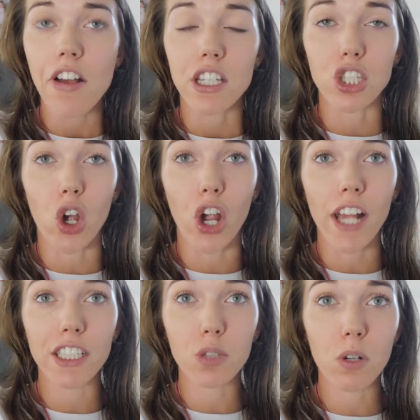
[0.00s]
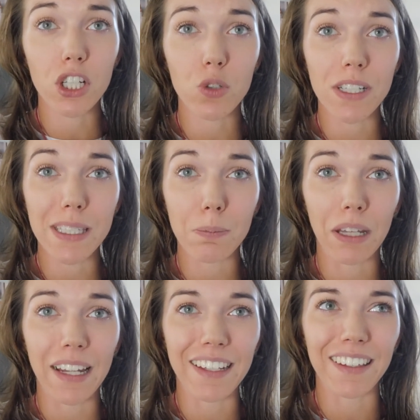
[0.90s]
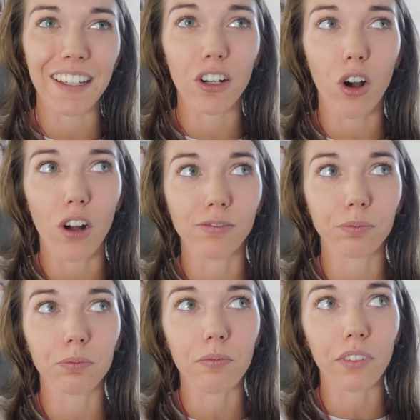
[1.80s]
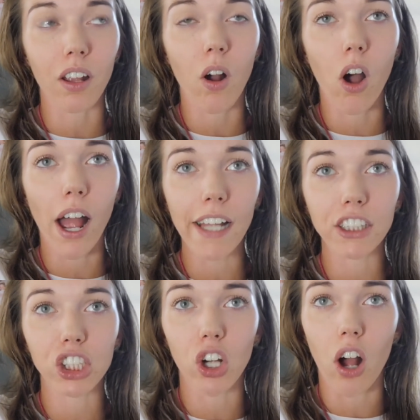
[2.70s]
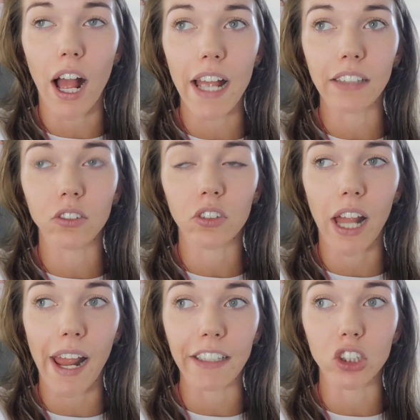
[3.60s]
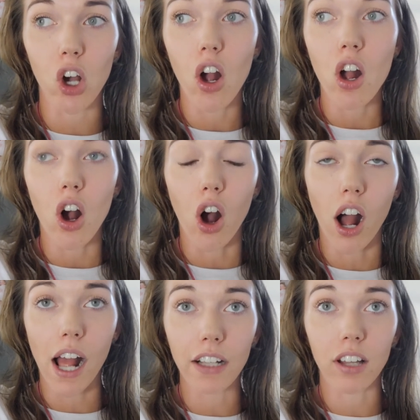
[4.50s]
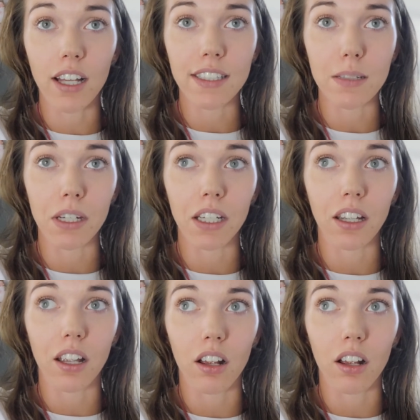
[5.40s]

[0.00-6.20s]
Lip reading: So I just wanted to explain that high GI and high glycemic